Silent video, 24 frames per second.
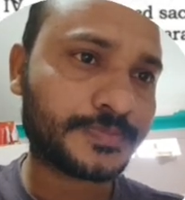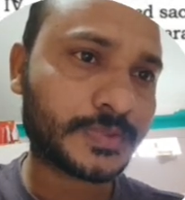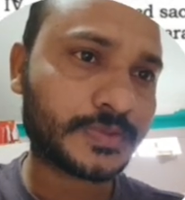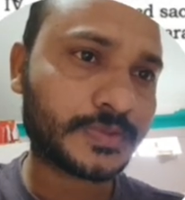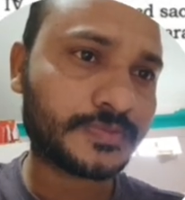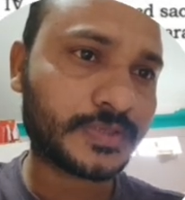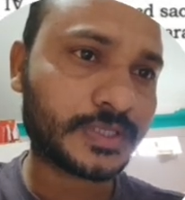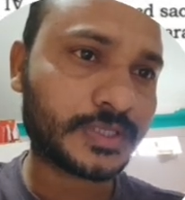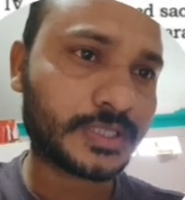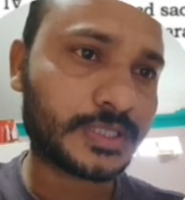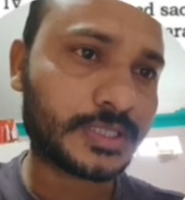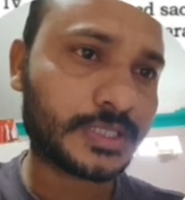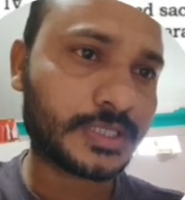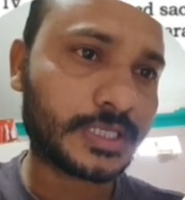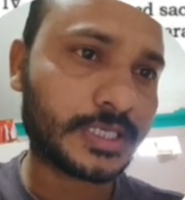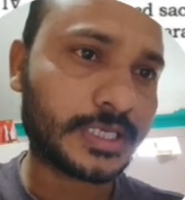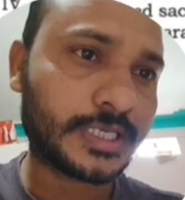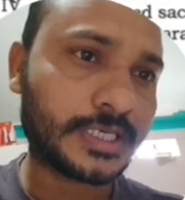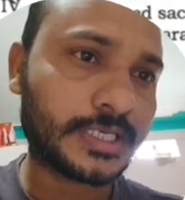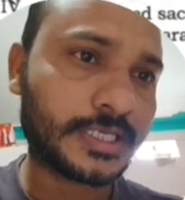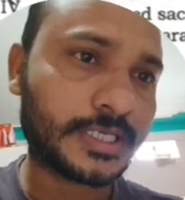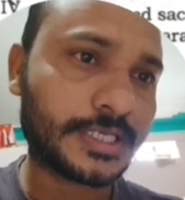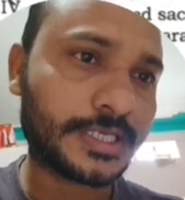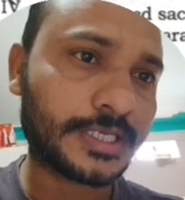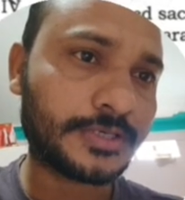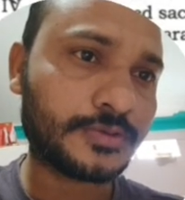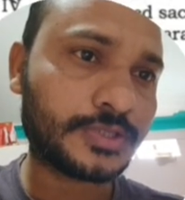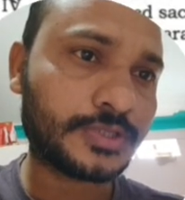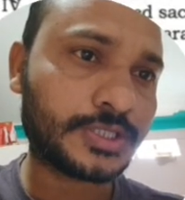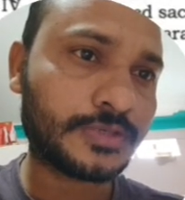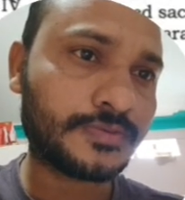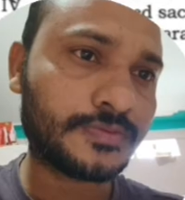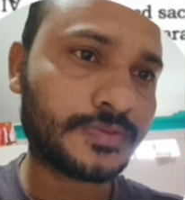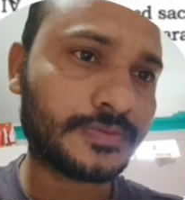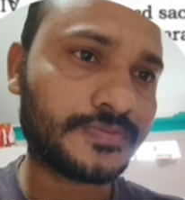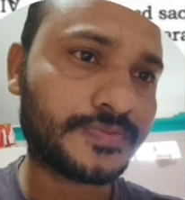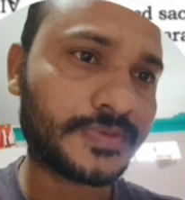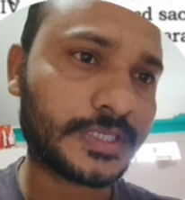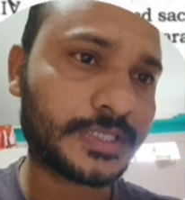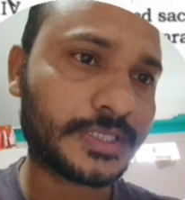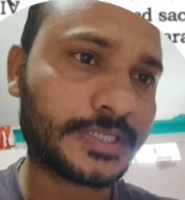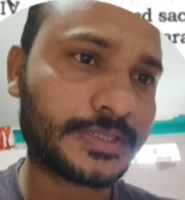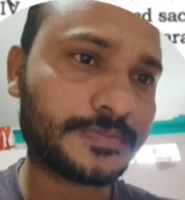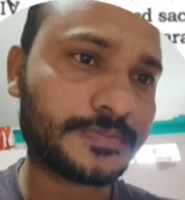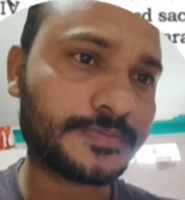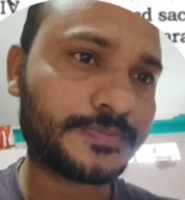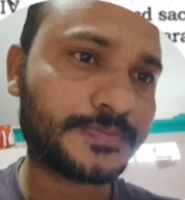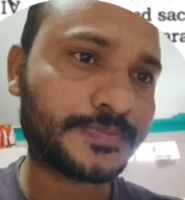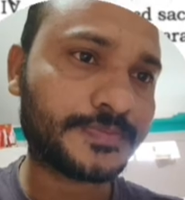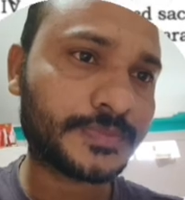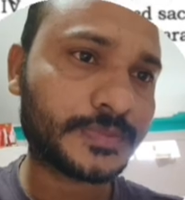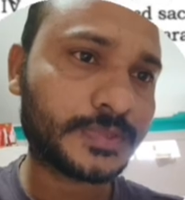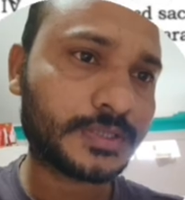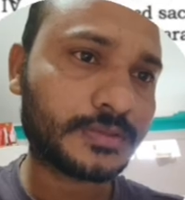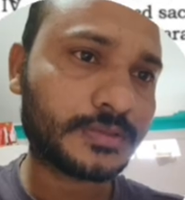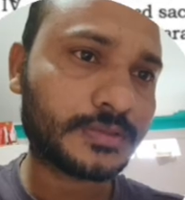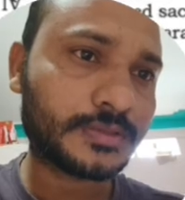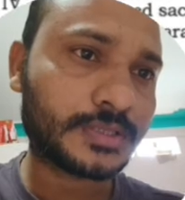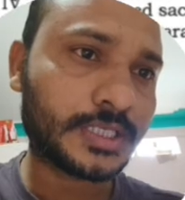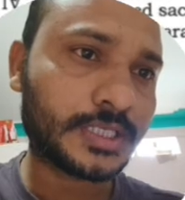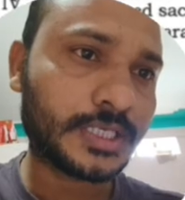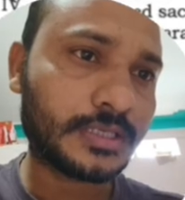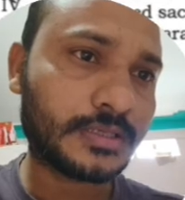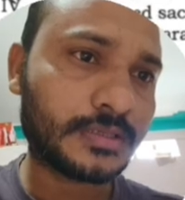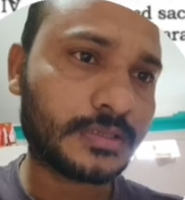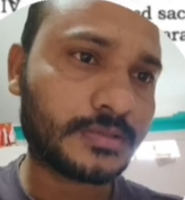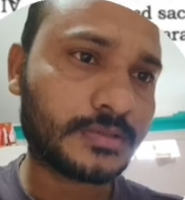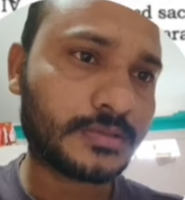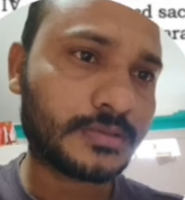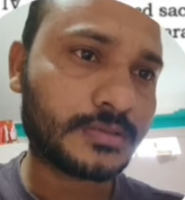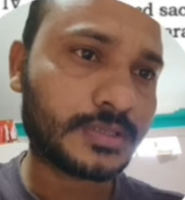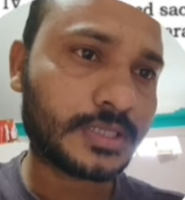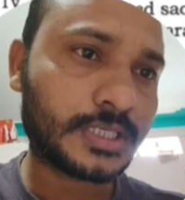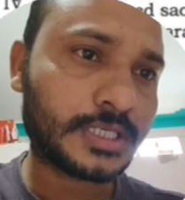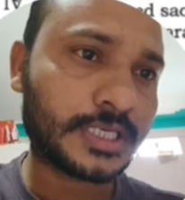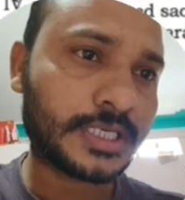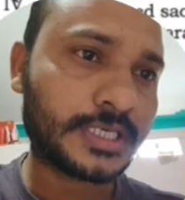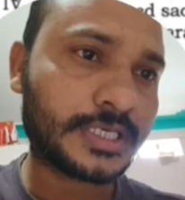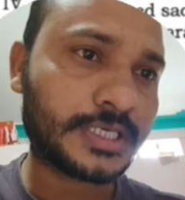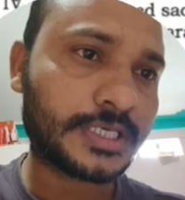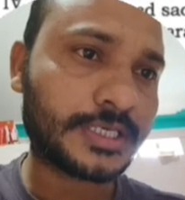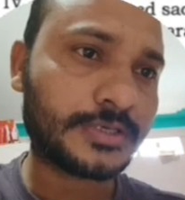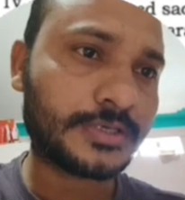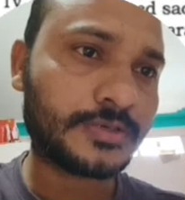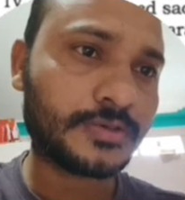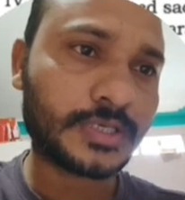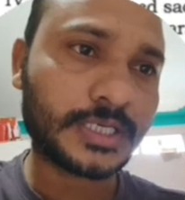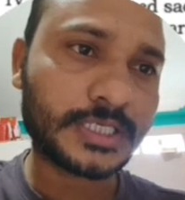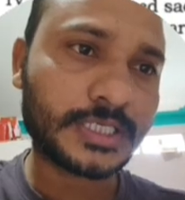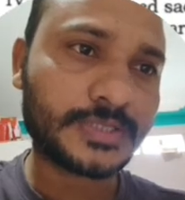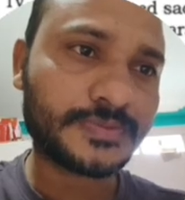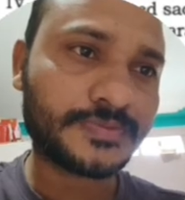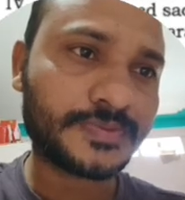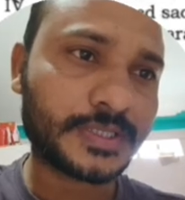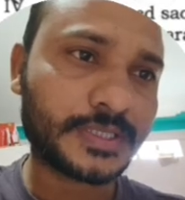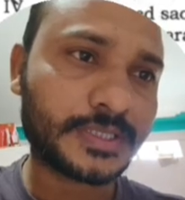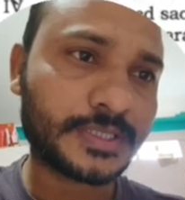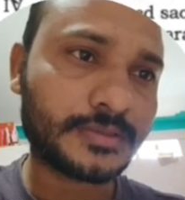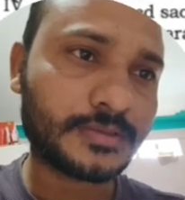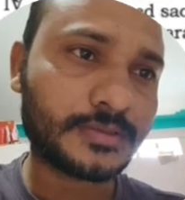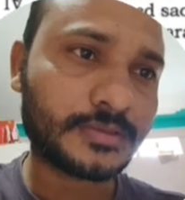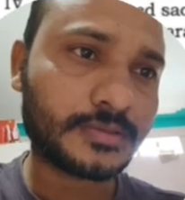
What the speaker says: First it enter into G1 phase, then it enter into S phase,